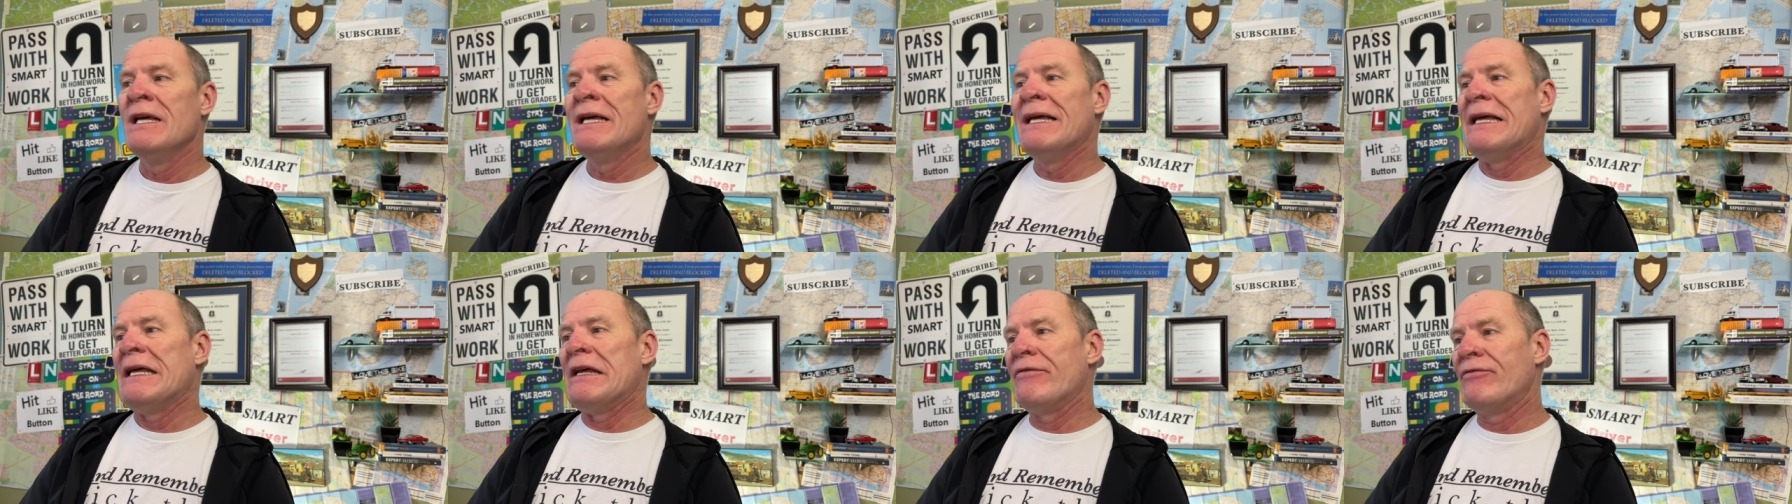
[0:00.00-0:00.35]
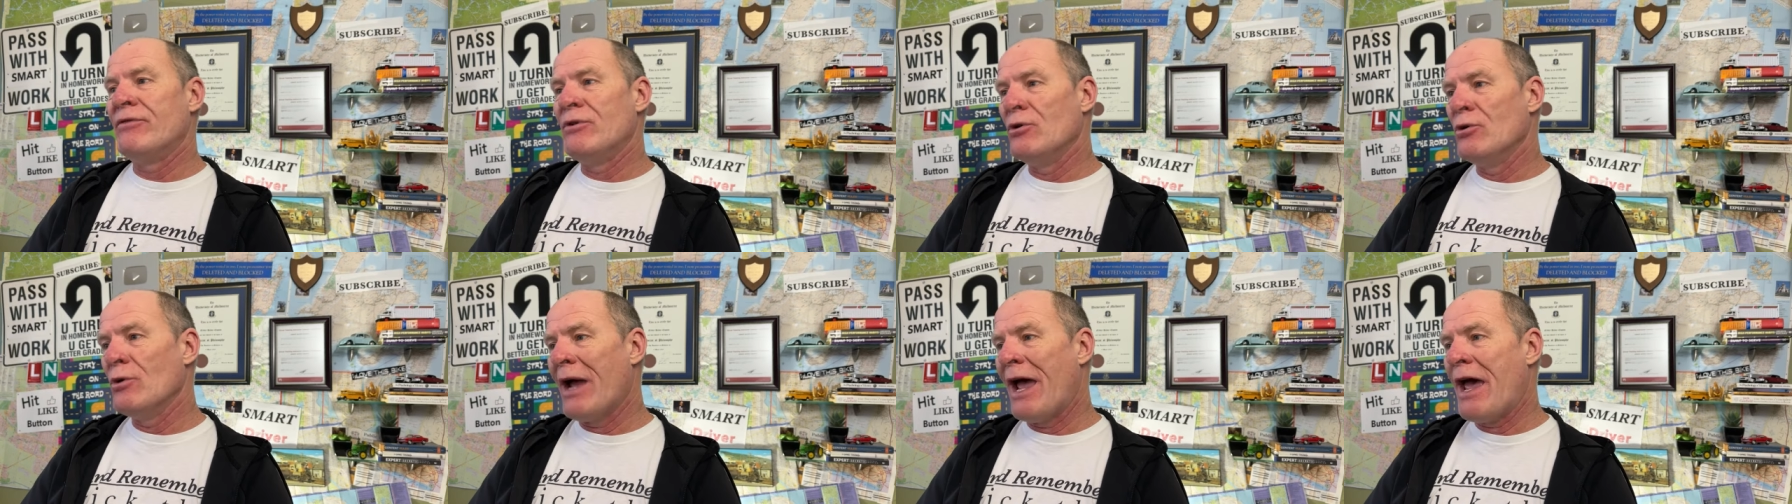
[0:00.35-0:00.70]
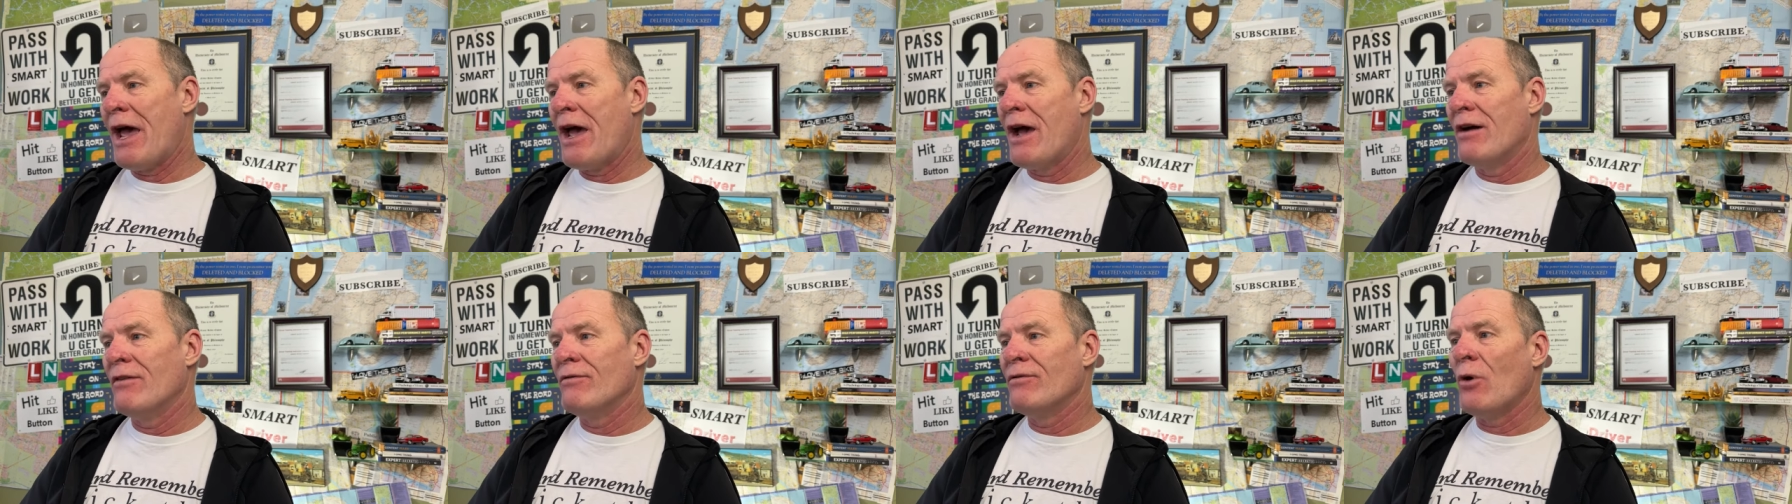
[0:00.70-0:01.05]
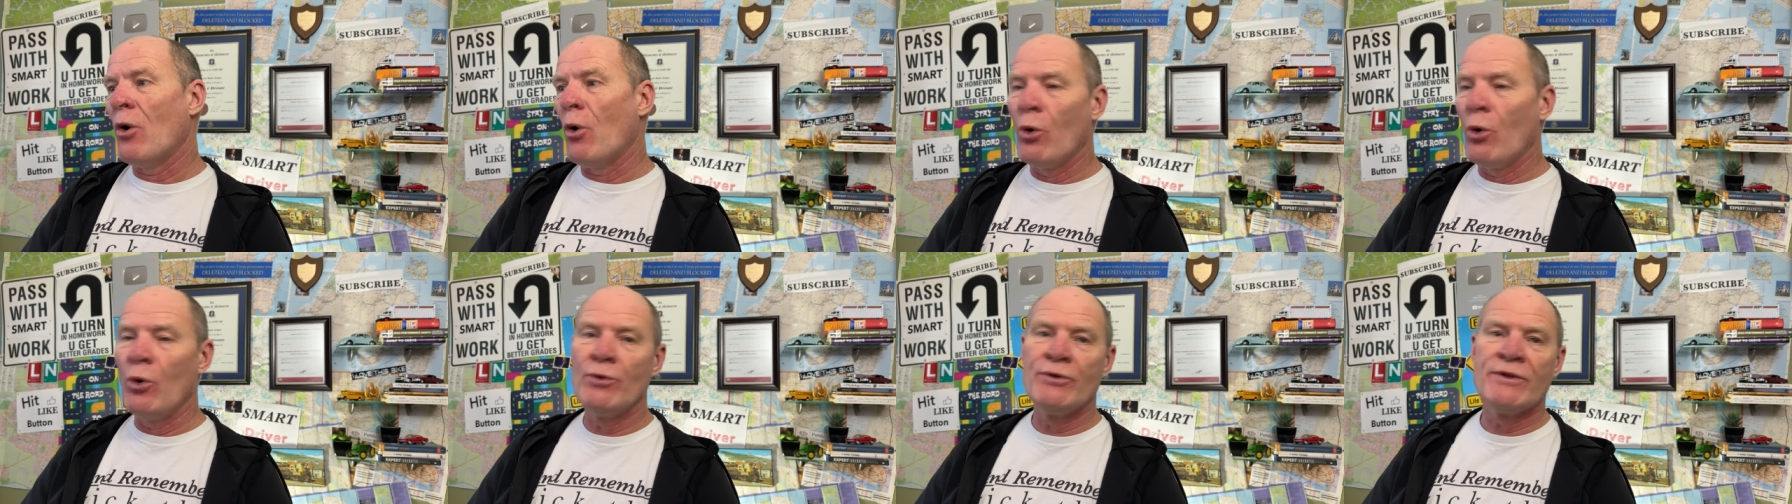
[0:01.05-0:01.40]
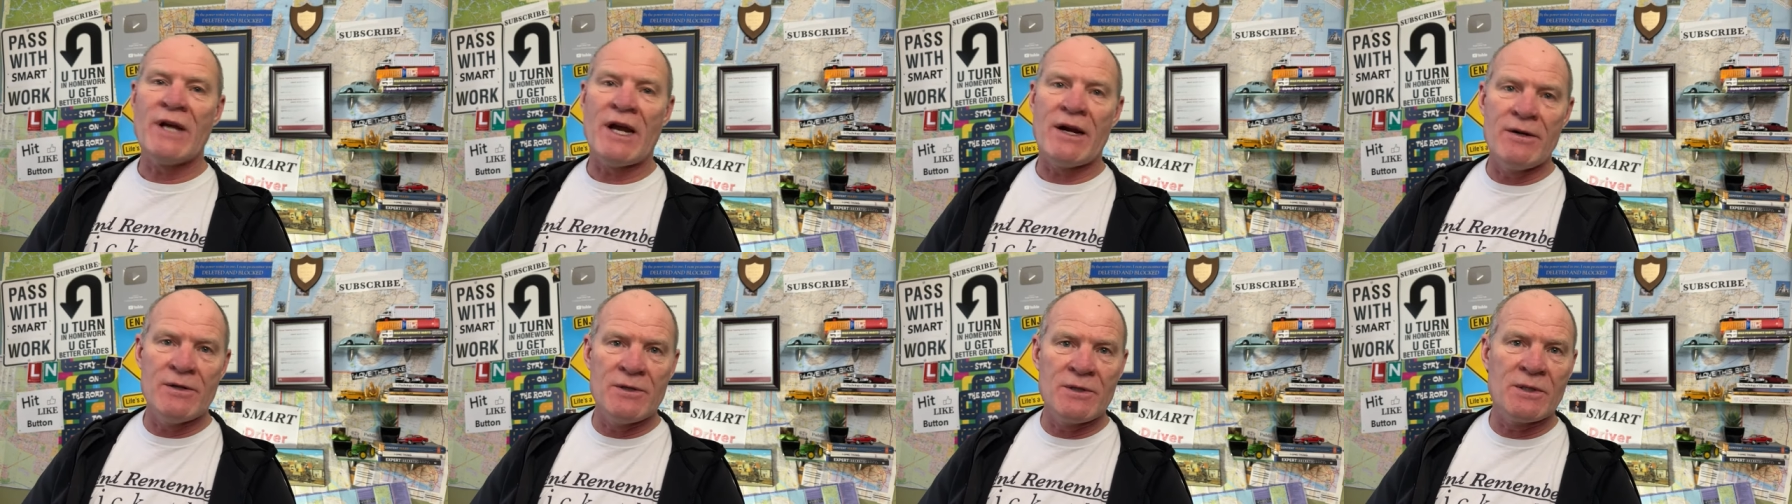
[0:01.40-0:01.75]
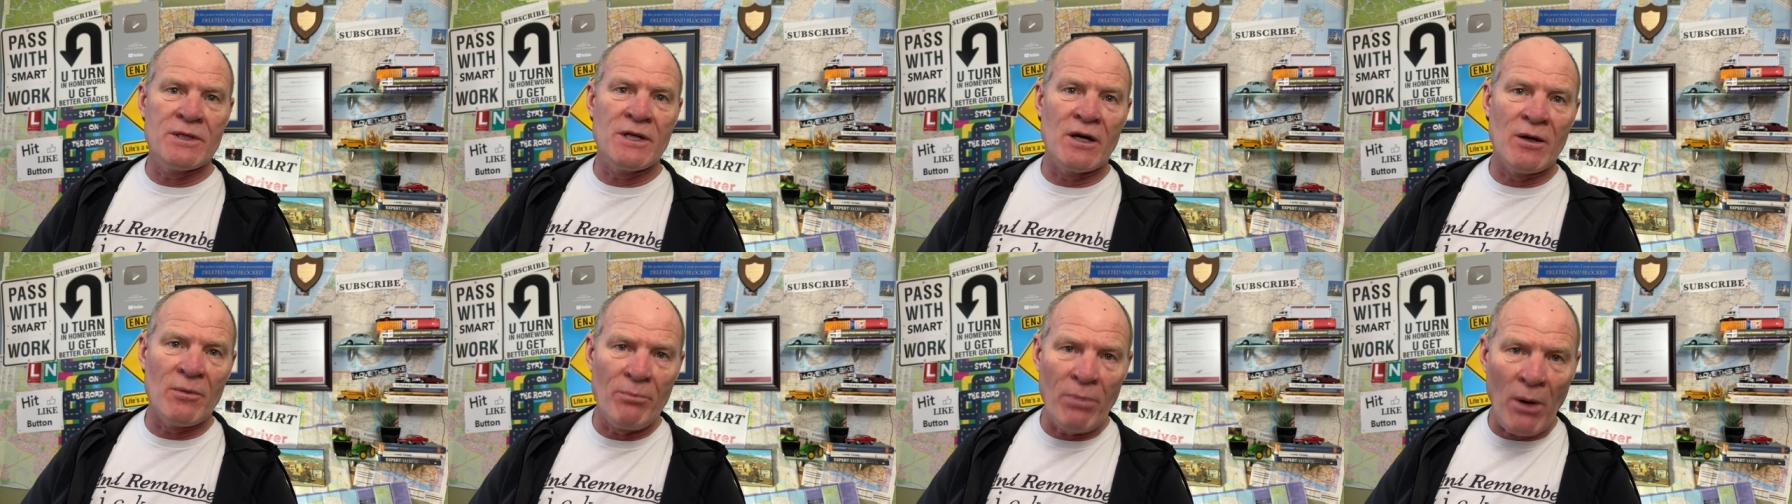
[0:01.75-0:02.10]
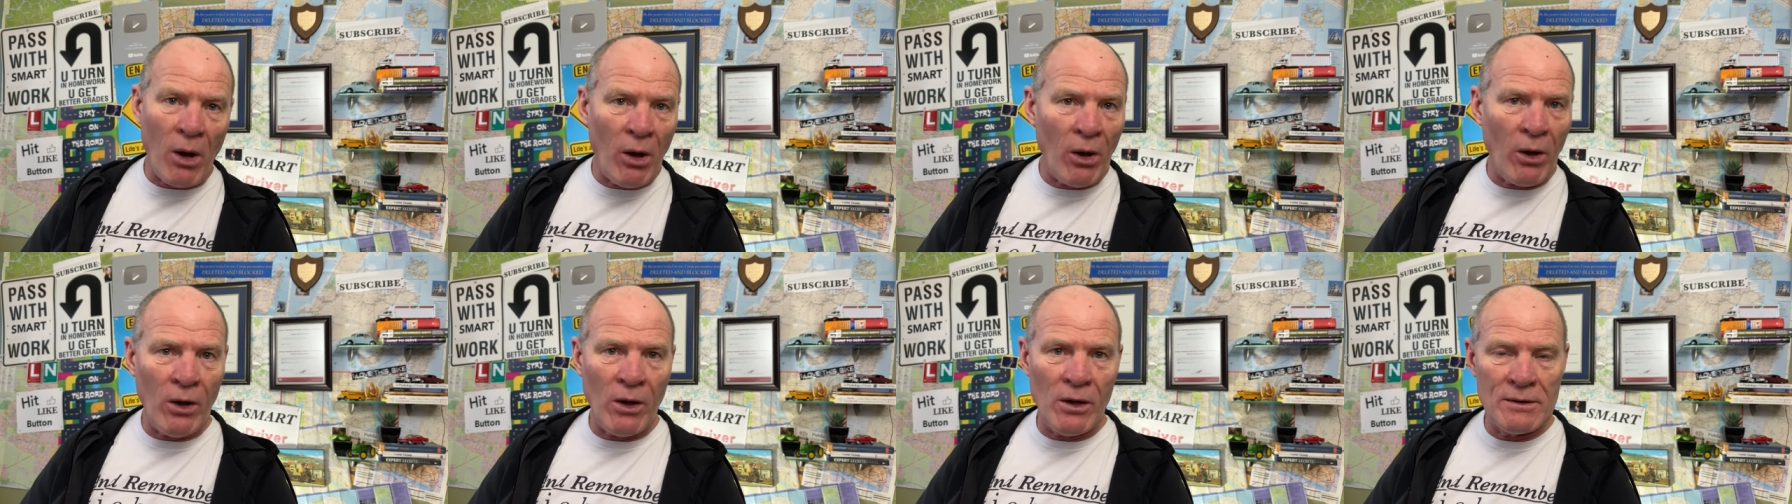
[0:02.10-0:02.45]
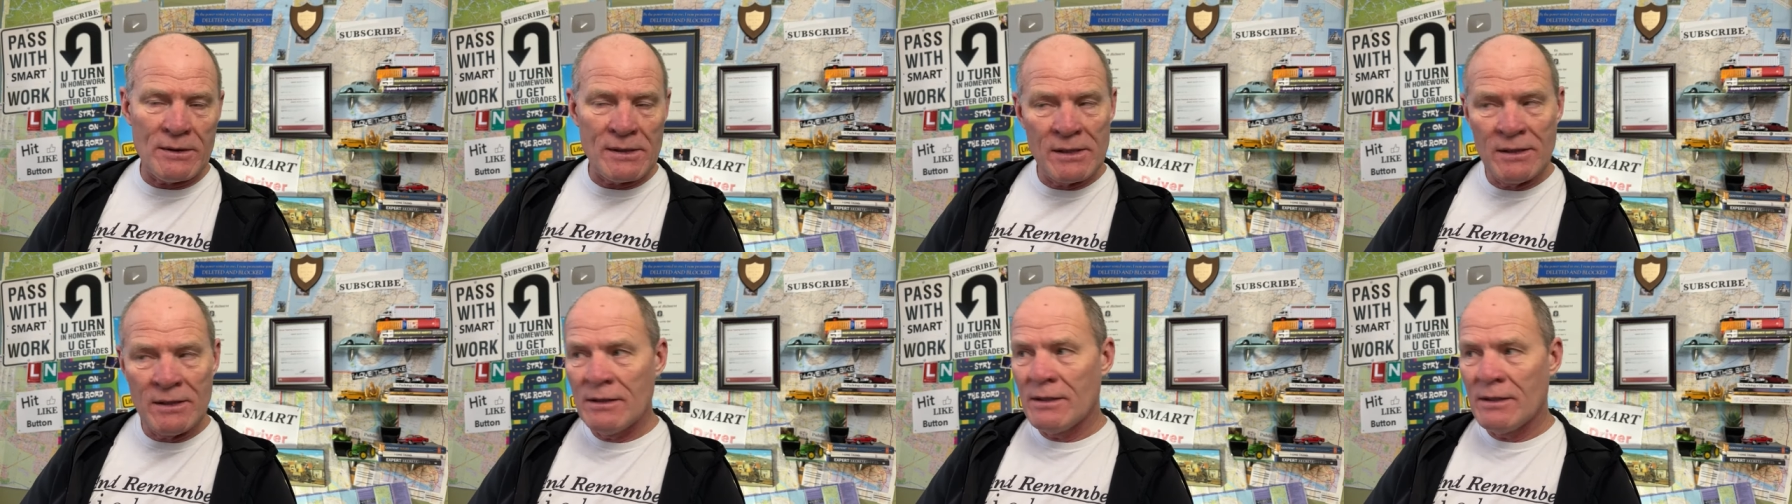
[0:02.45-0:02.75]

If you have old tires that are bald,